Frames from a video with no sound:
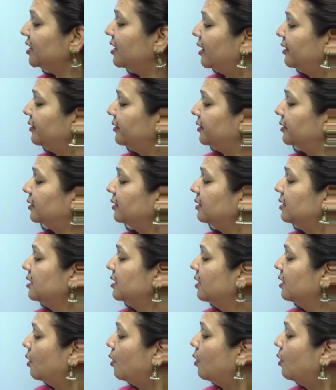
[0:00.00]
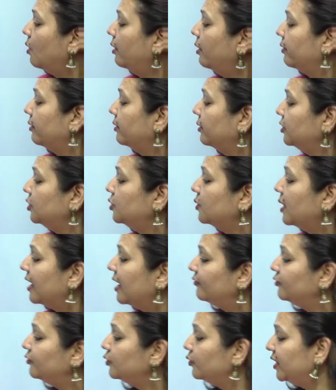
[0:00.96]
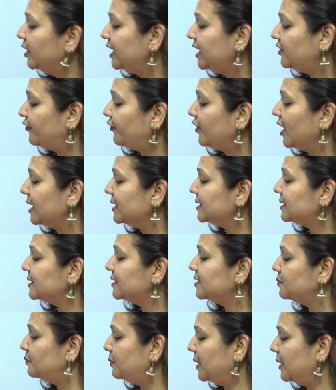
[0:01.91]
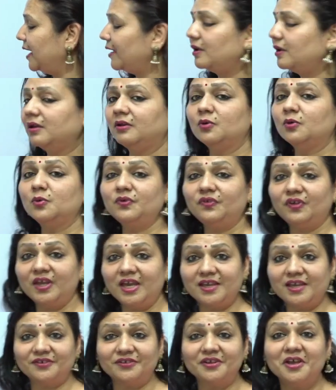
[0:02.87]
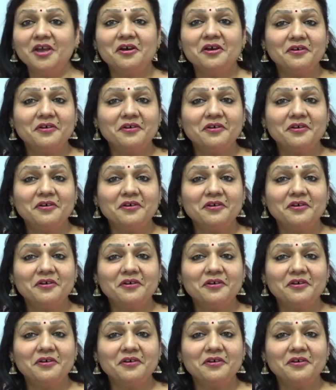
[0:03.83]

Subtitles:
Gardner, or you have to read Francis Bacon, who says,